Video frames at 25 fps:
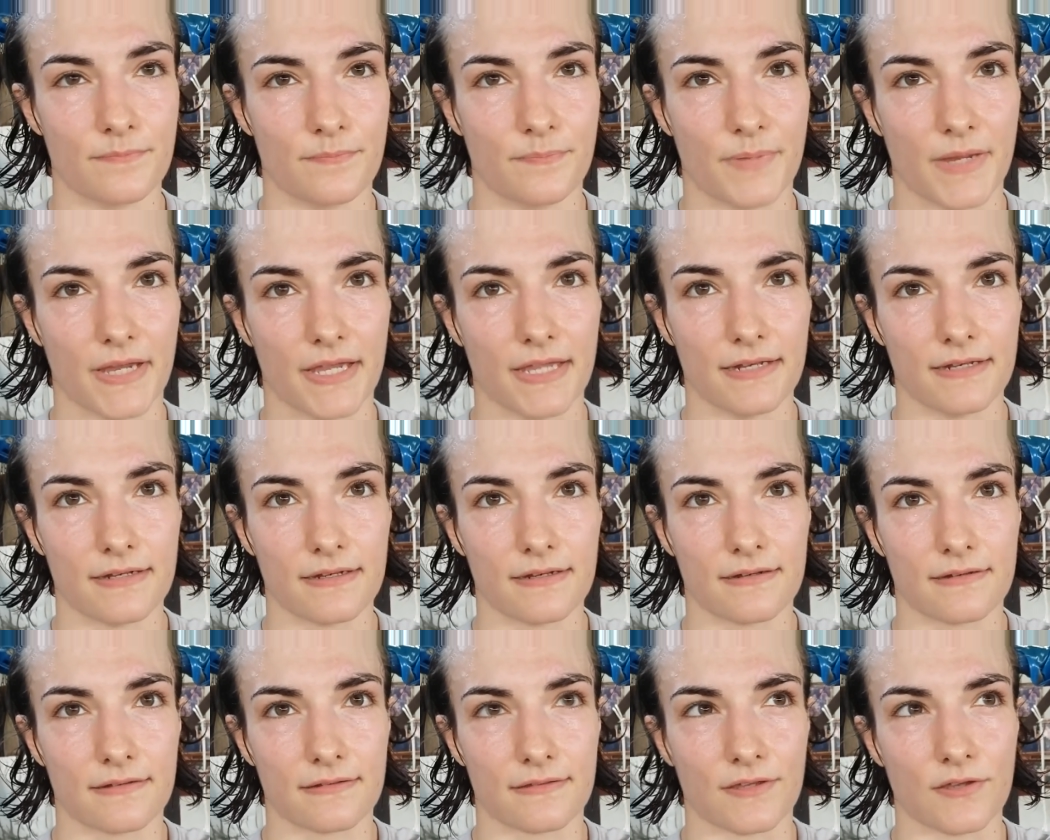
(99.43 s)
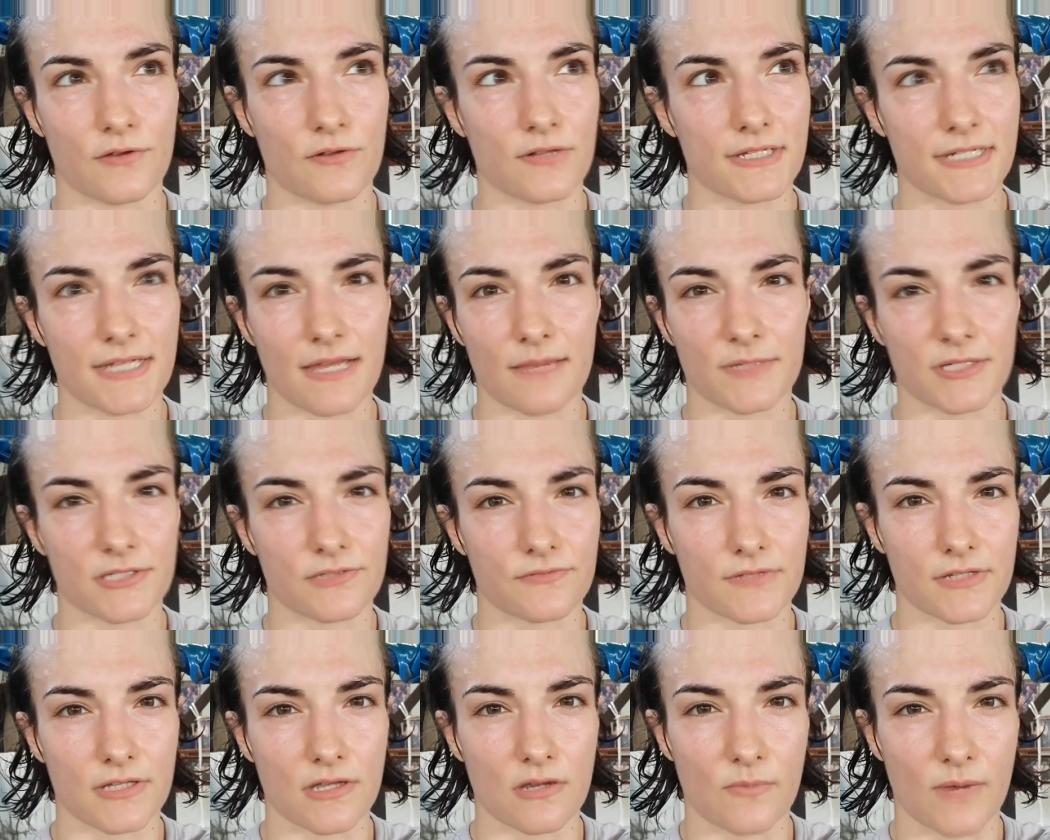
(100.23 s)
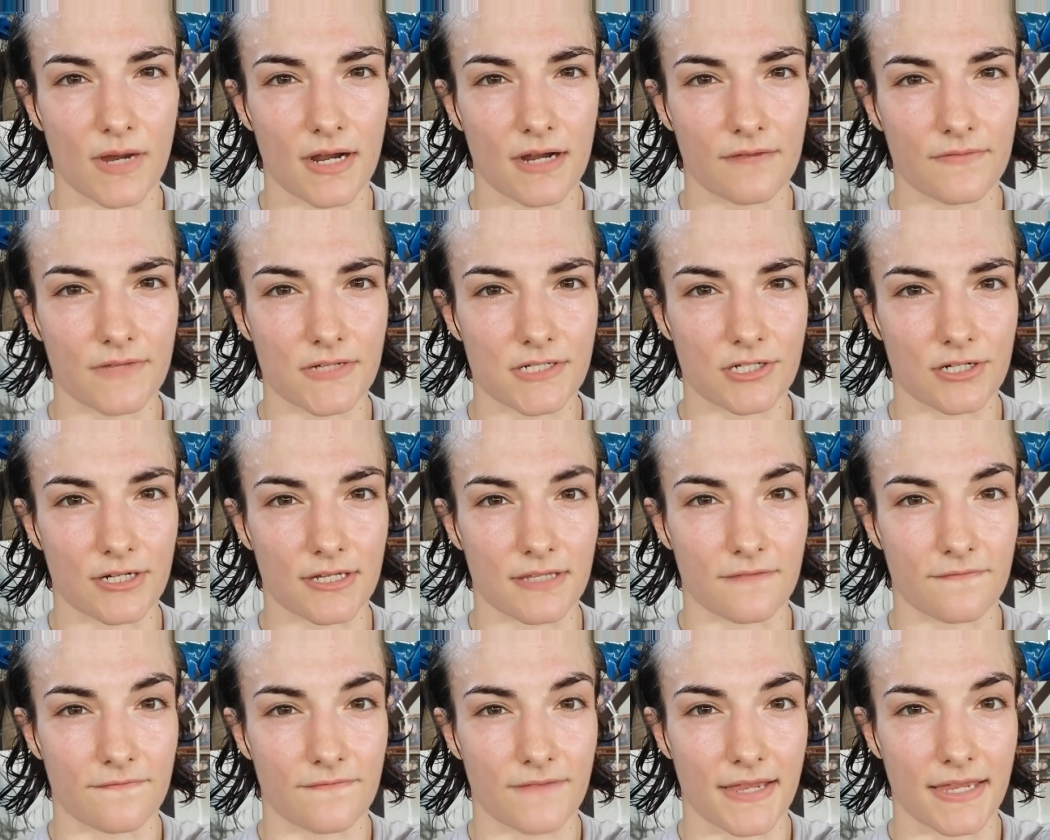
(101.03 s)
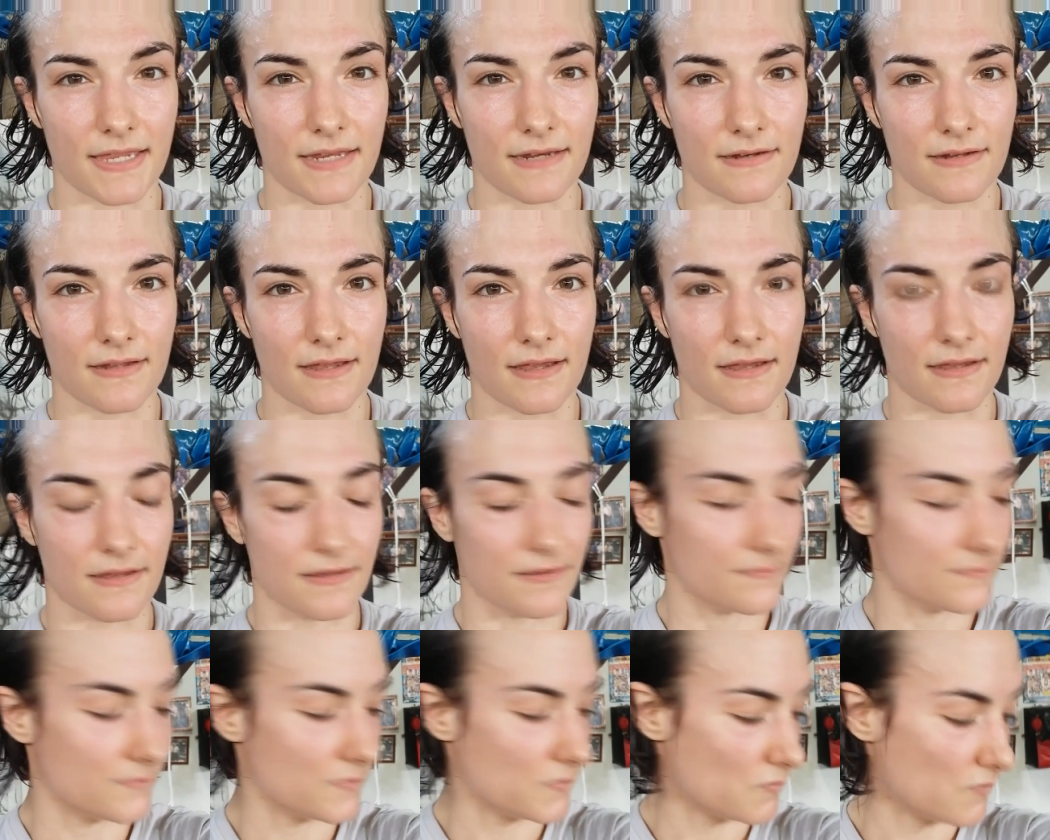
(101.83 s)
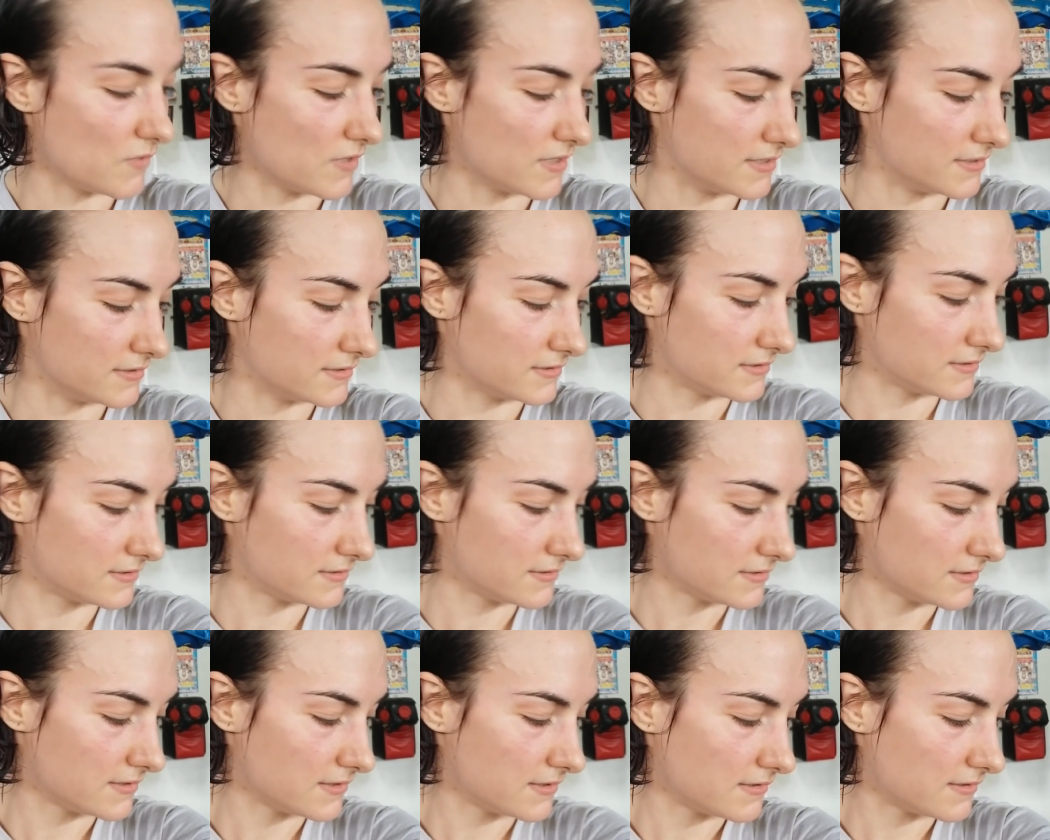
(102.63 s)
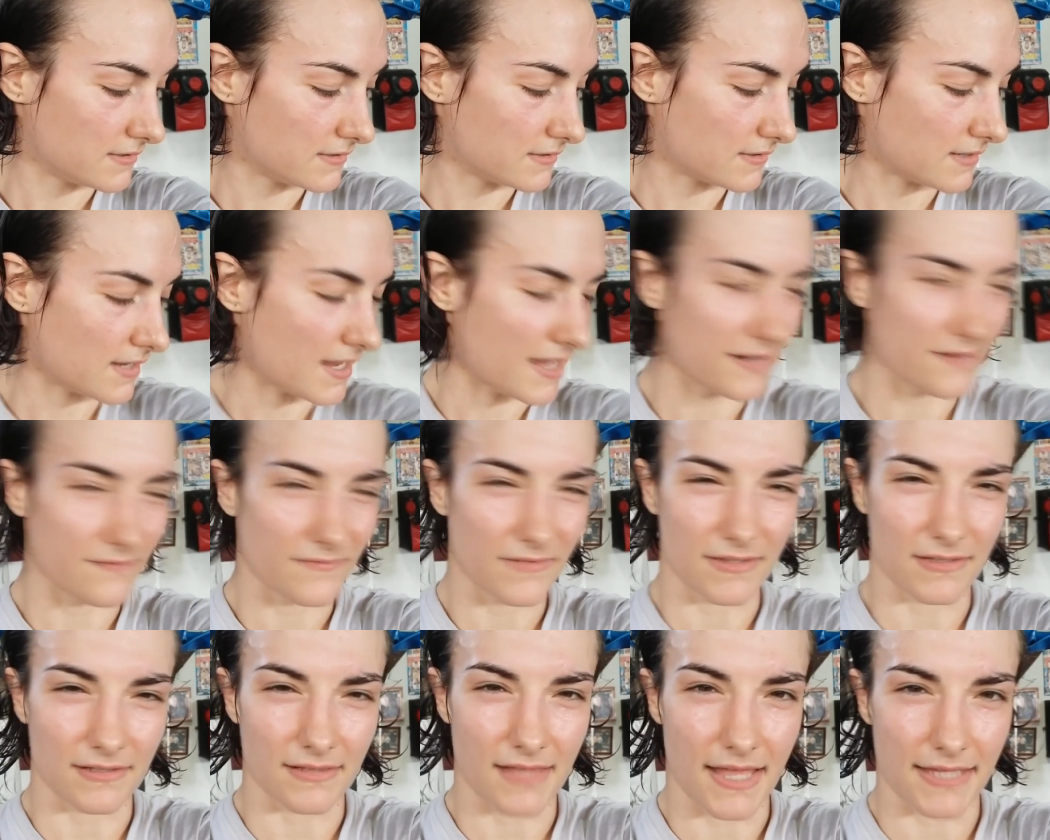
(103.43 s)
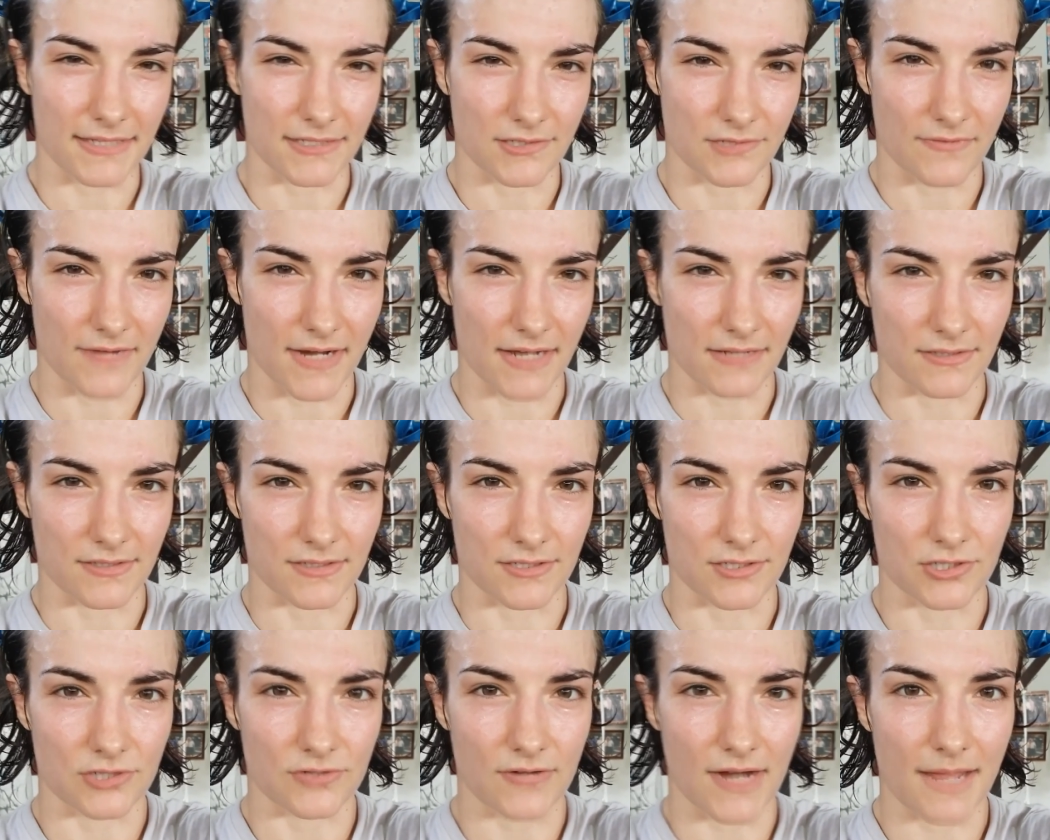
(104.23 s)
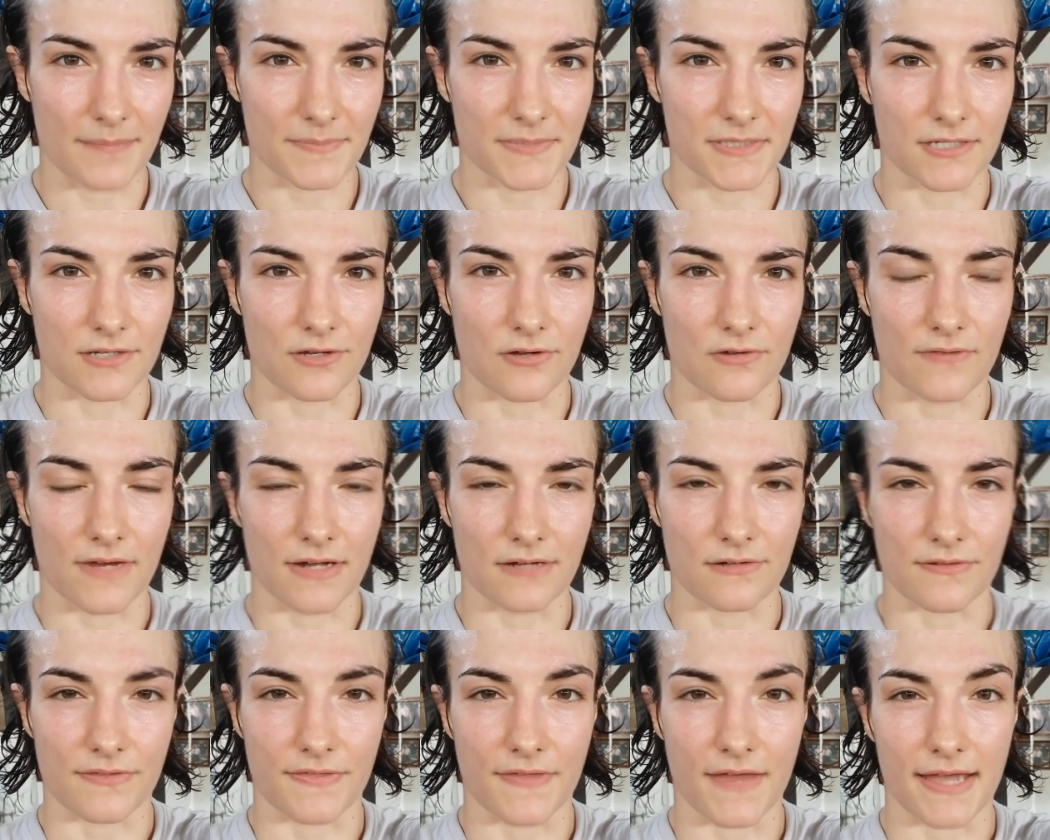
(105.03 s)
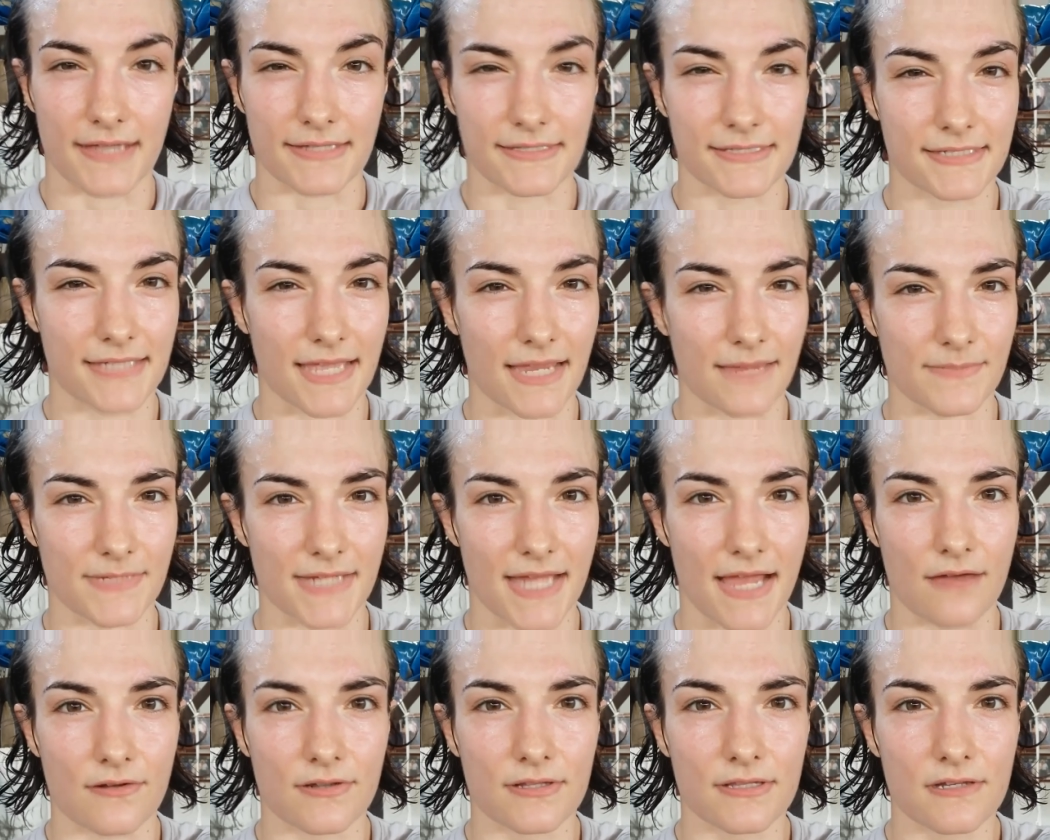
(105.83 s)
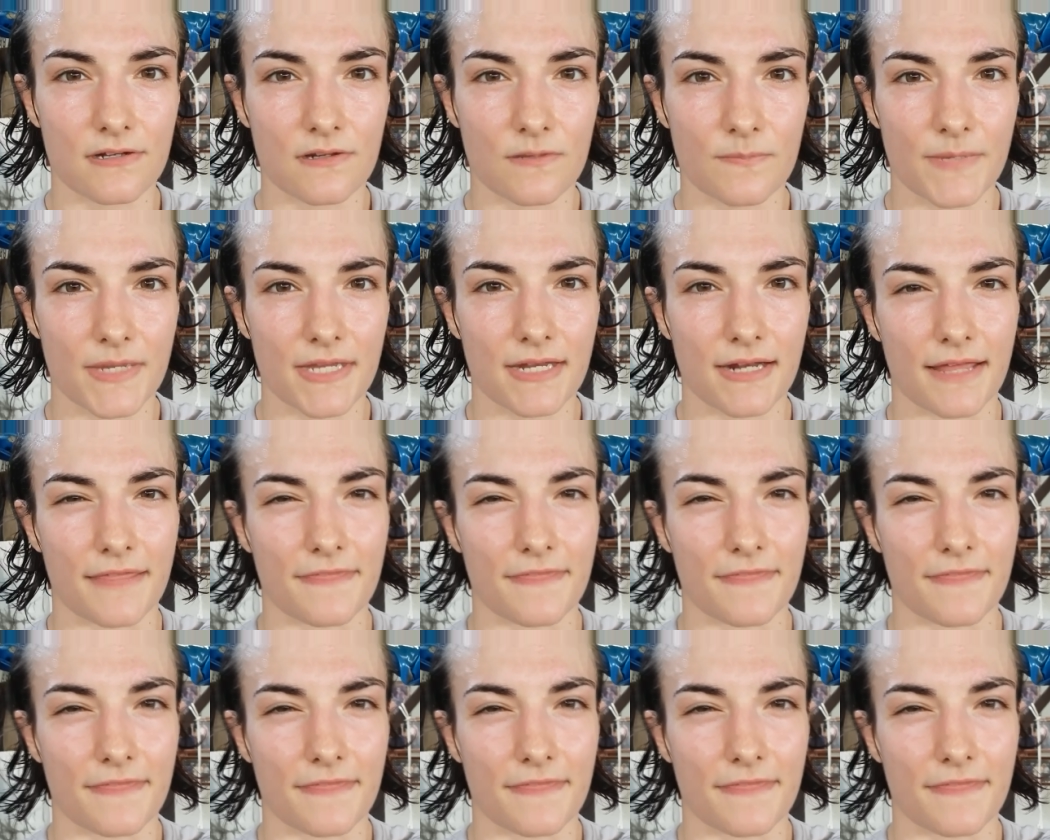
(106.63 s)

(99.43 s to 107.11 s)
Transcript: But the only time I was really aware of it during the fight was kind of in the last rounds. The straps that go around your thighs came down a little bit.